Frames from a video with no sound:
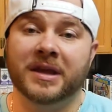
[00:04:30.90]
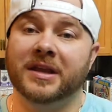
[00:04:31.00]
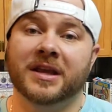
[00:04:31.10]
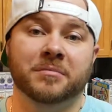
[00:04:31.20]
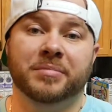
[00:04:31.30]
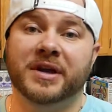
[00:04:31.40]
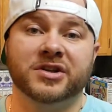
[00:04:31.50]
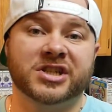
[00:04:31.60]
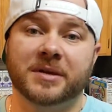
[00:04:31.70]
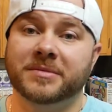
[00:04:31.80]
in better
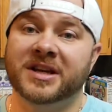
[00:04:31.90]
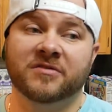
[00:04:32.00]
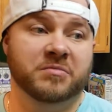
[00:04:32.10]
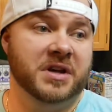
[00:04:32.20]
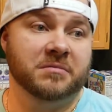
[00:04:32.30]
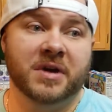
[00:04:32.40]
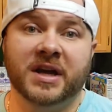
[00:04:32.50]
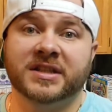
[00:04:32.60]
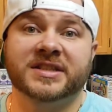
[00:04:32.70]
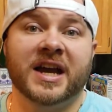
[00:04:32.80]
shape than I've been my
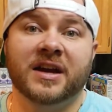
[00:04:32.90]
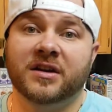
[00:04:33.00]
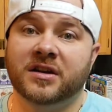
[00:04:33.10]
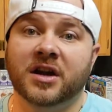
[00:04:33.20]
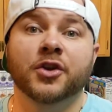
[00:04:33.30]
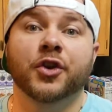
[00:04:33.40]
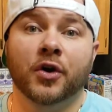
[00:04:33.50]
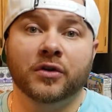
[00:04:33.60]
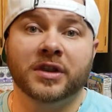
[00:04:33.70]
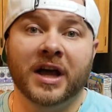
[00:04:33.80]
entire
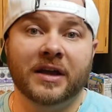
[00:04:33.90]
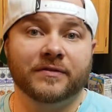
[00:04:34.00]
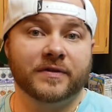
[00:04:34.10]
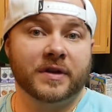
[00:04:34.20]
adult life.